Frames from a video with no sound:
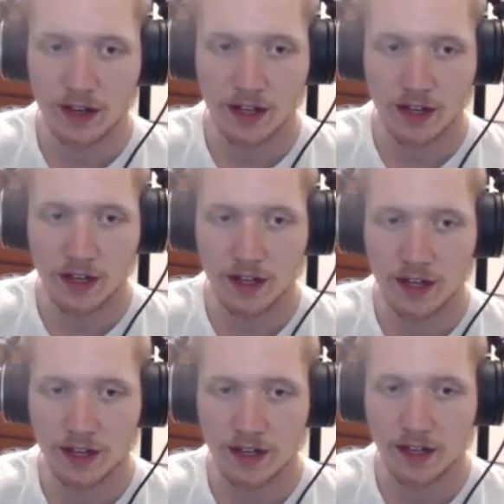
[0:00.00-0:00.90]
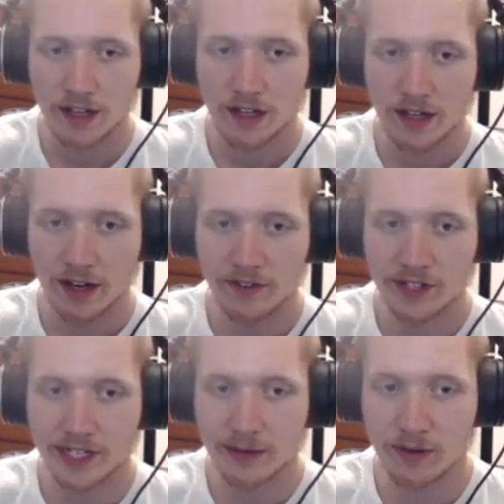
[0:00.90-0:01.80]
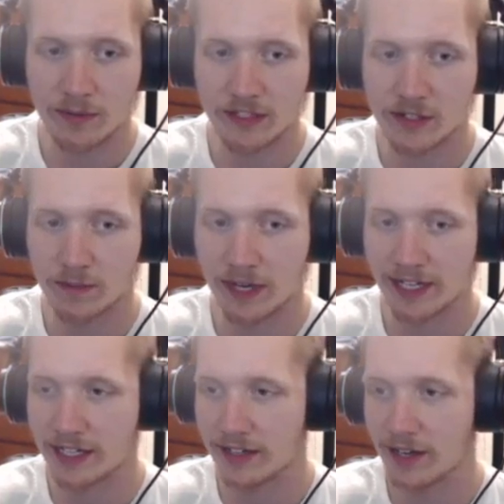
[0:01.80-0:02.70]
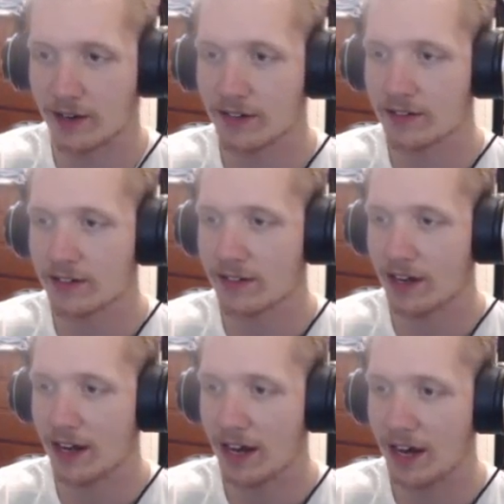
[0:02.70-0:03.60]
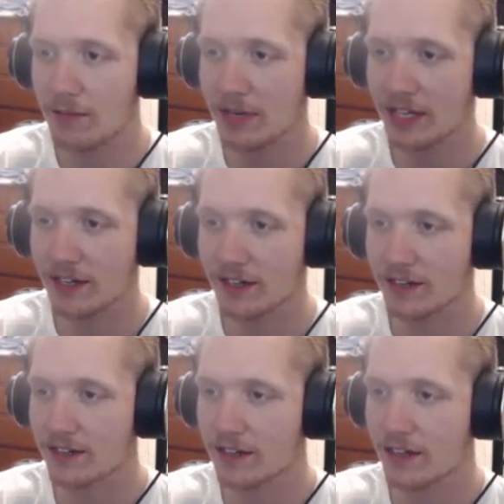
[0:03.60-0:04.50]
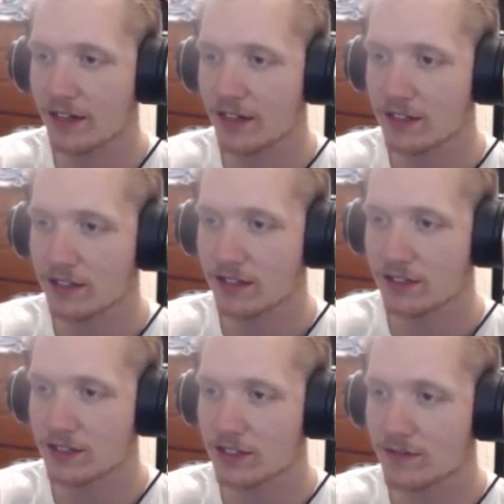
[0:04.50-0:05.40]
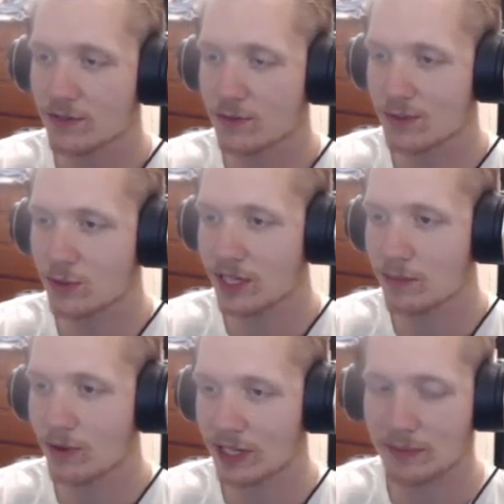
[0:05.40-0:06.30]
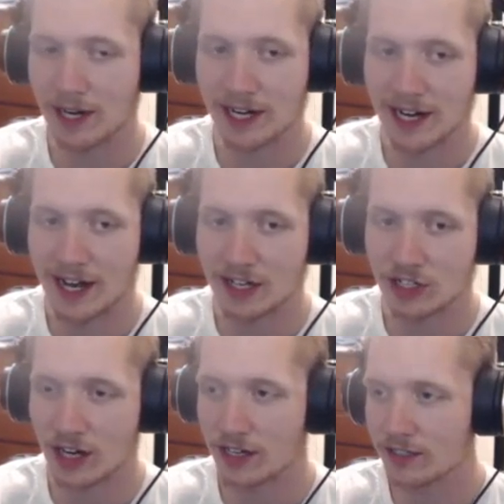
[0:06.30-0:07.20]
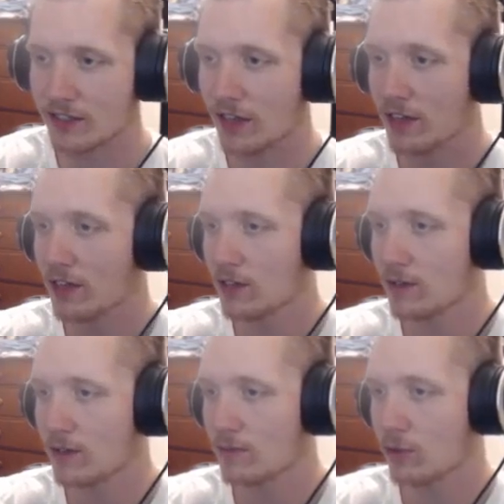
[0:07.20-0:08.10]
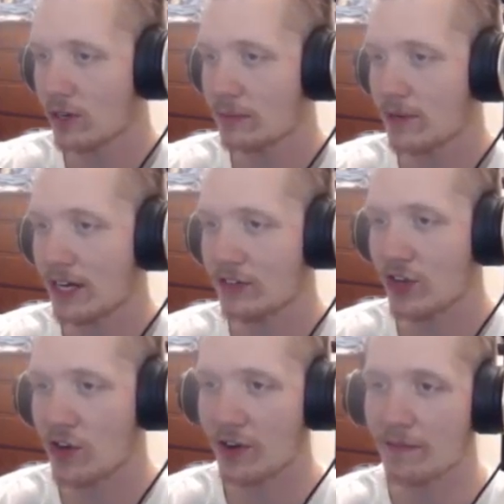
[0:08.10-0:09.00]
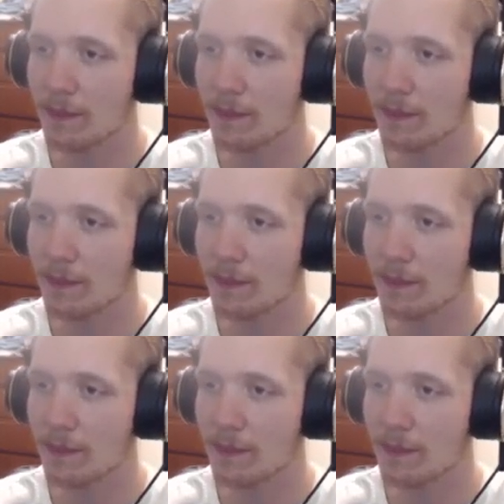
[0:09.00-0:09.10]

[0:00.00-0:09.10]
I feel like it would be spiky though. I mean, there's a difference between a porcupine and a hedgehog. Porcupines hurt.